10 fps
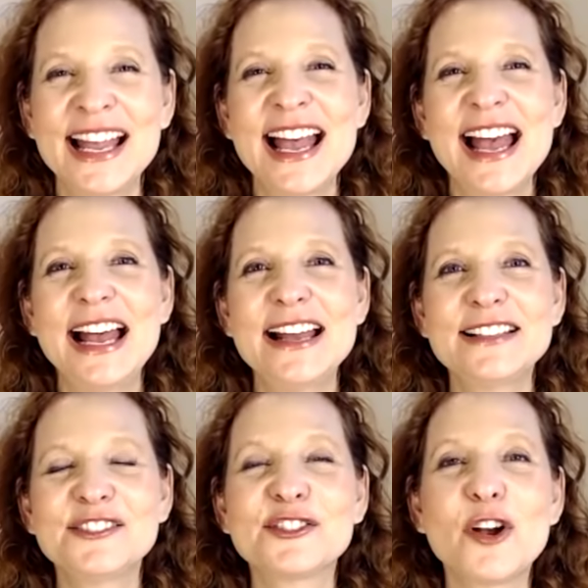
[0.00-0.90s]

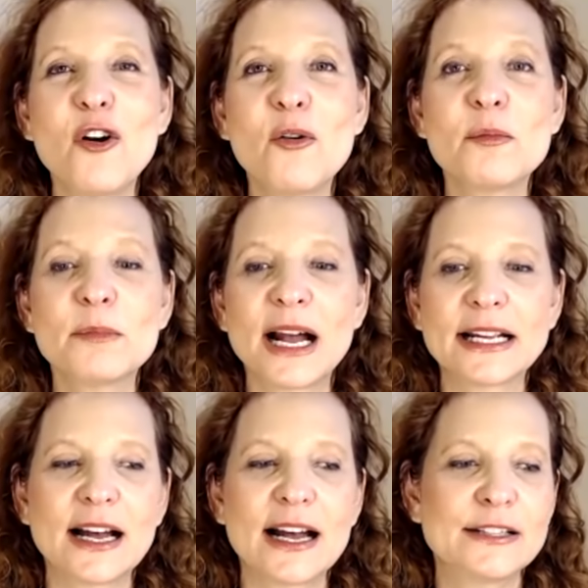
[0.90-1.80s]
And so my
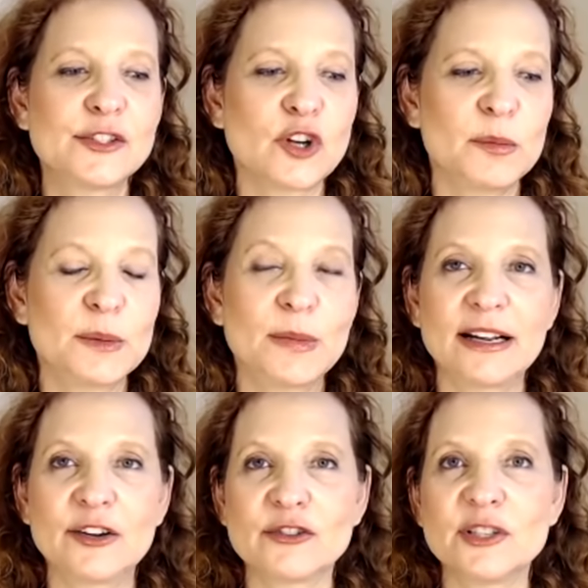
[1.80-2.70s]
guides taught me about
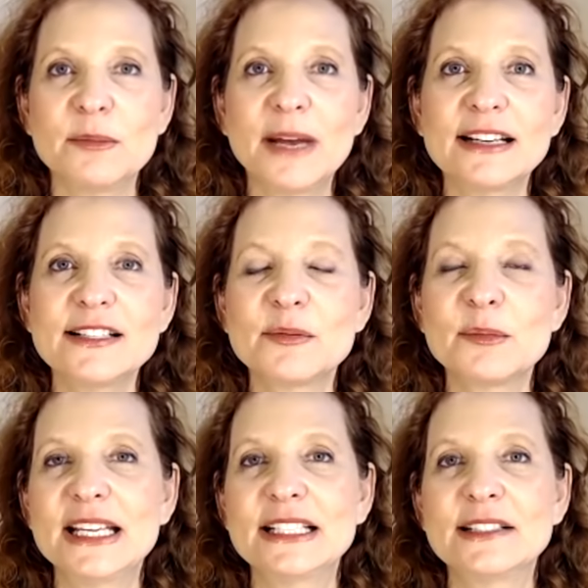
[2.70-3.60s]
energy
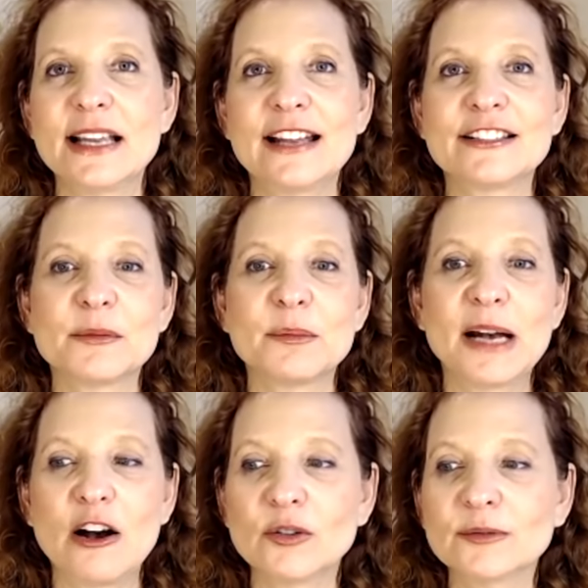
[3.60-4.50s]
management and about